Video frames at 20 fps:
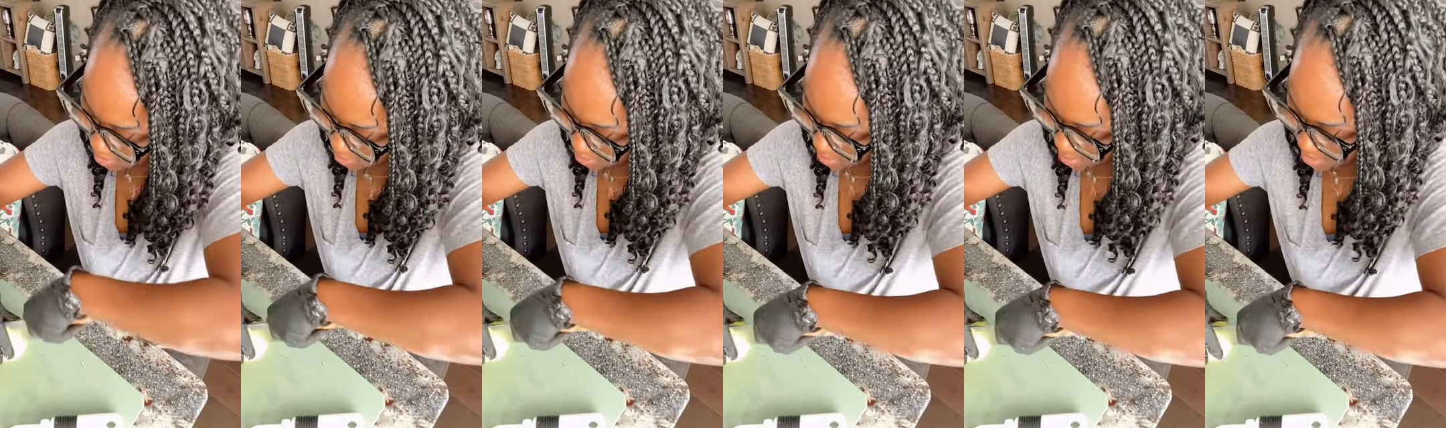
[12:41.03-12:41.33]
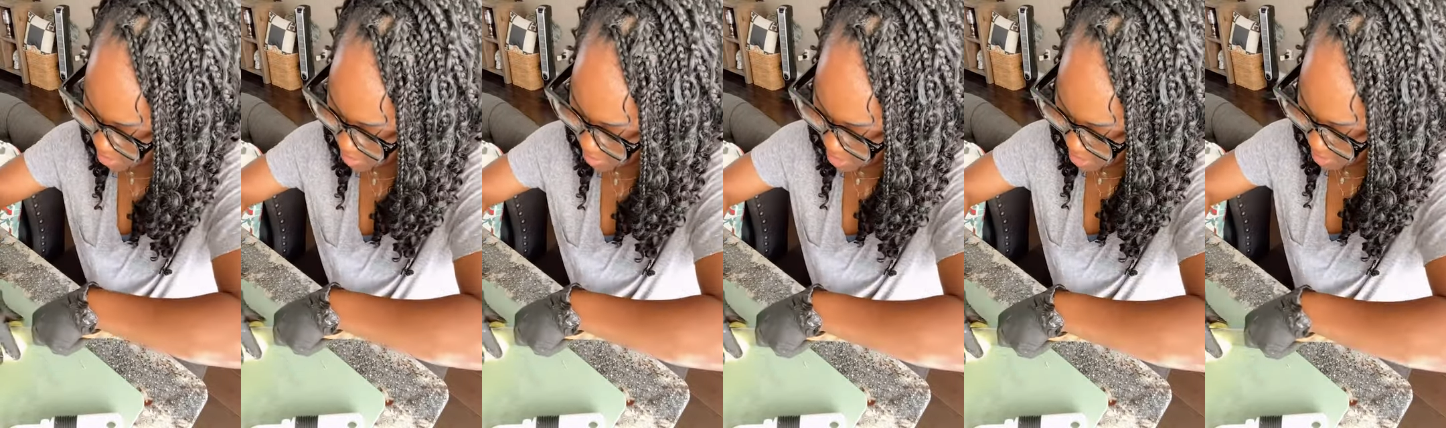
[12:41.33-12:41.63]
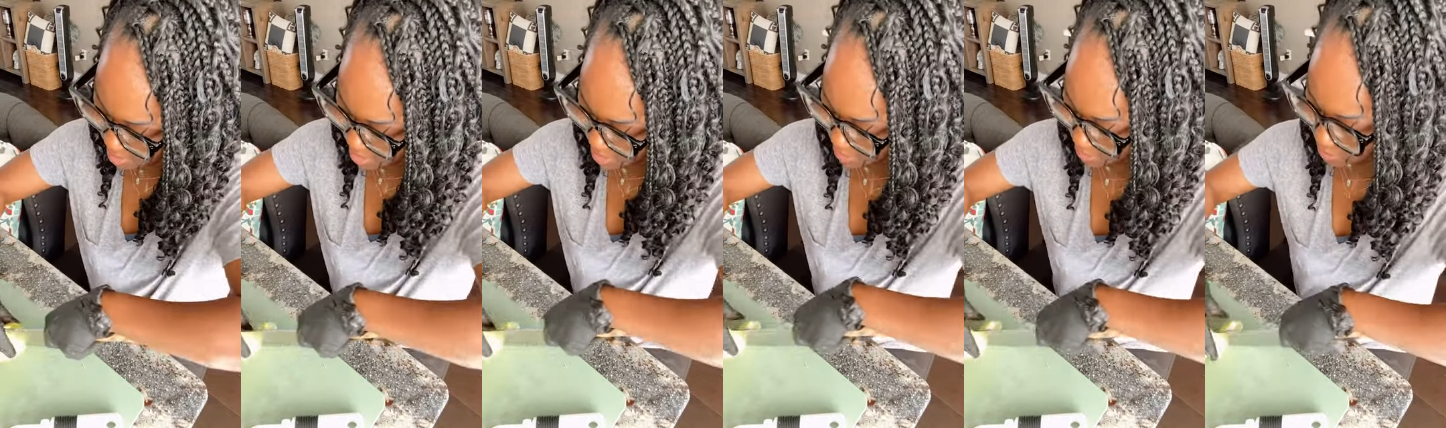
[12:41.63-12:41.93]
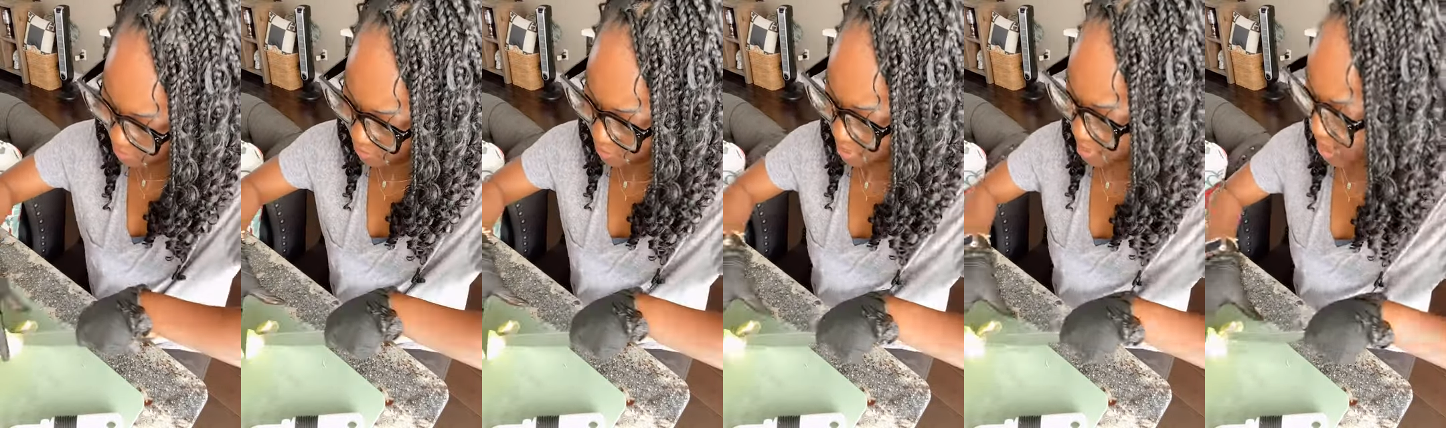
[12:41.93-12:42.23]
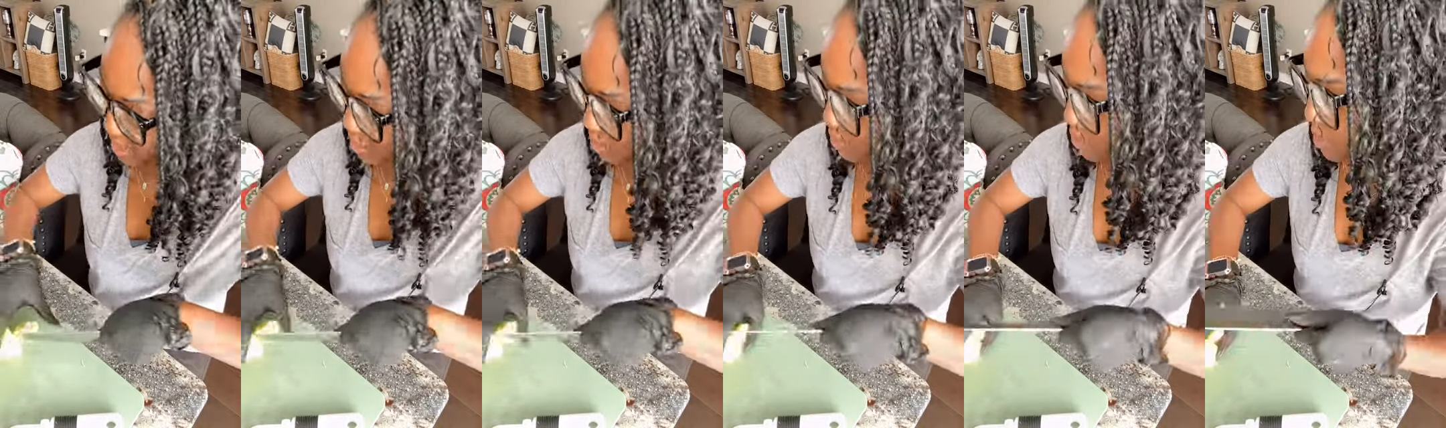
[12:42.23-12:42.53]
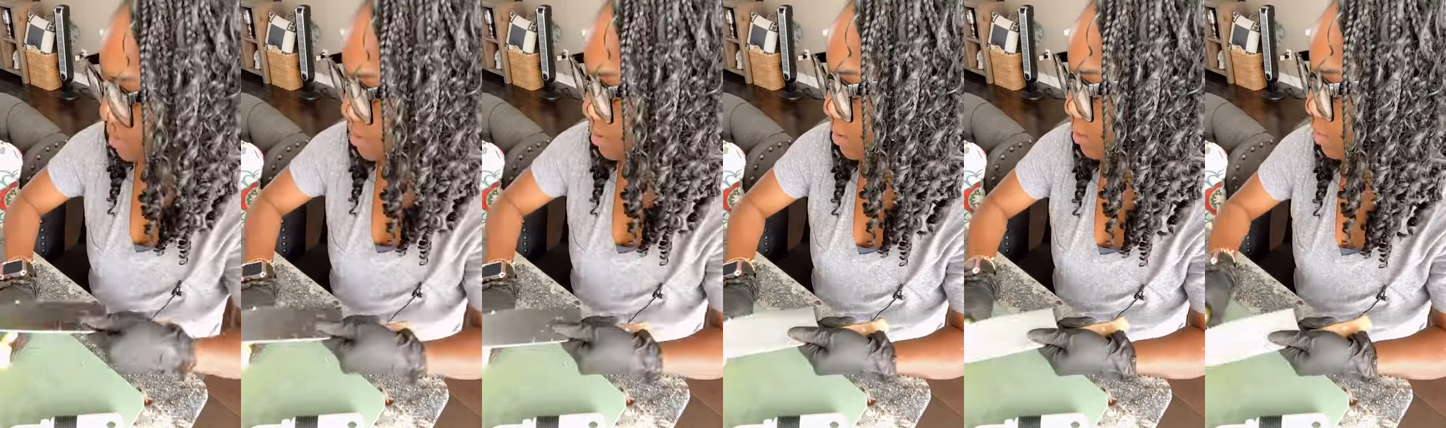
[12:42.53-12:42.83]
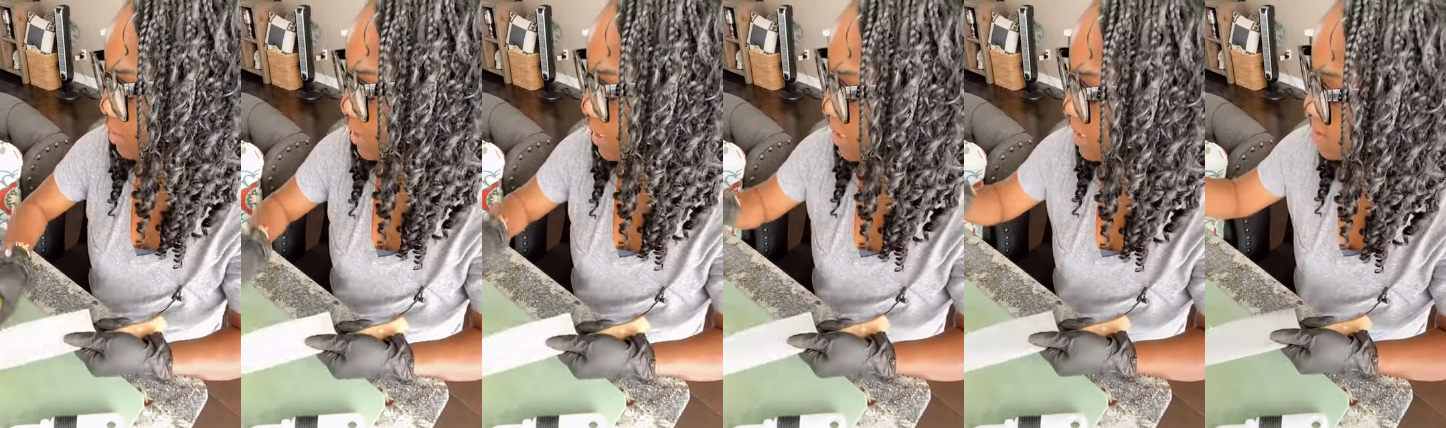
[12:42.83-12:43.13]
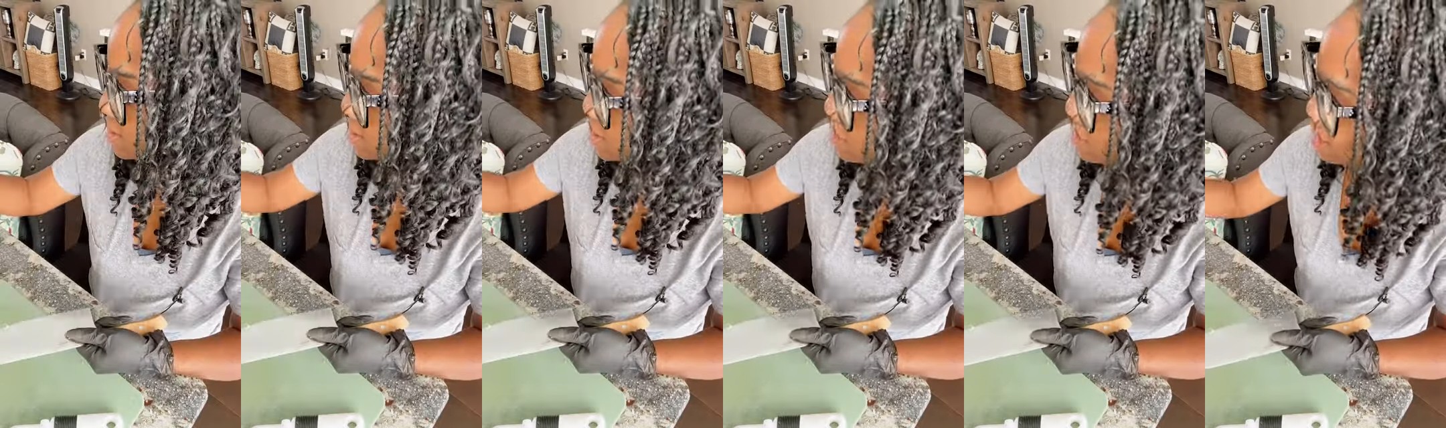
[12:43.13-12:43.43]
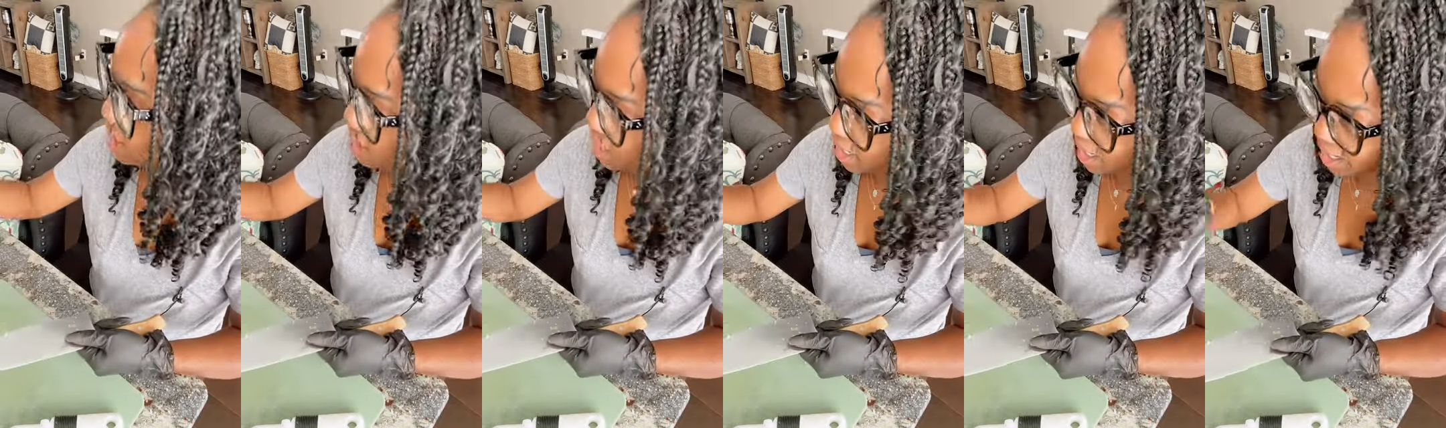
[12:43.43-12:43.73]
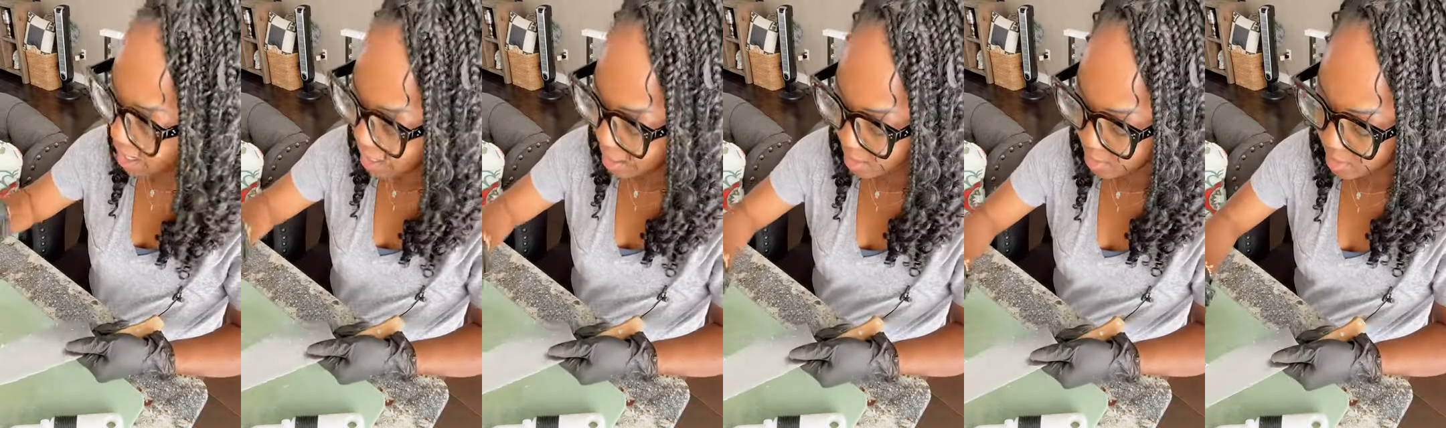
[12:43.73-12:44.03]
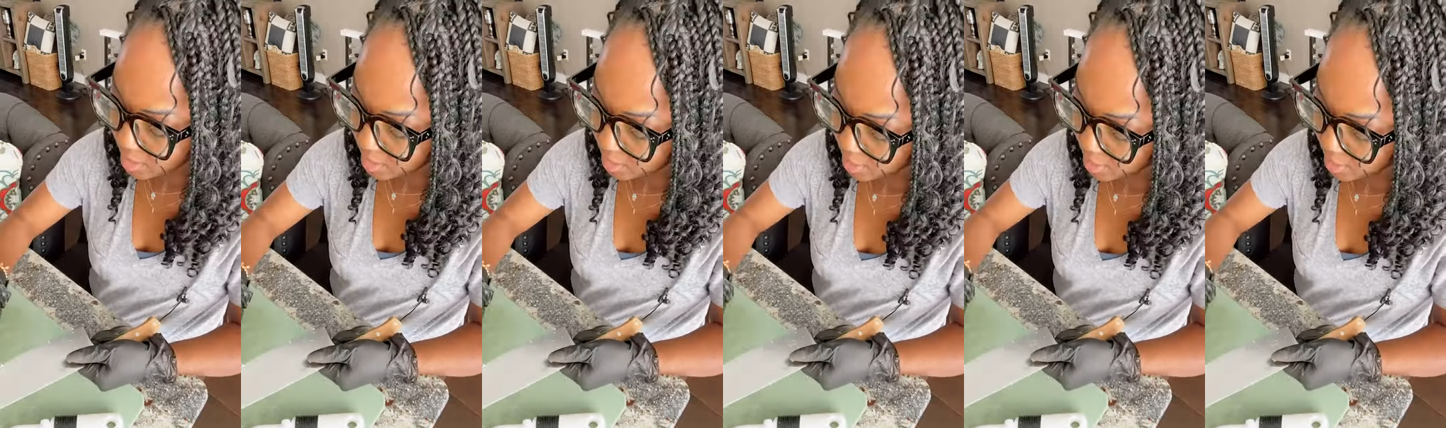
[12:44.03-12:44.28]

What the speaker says: [unreadable: no face in view]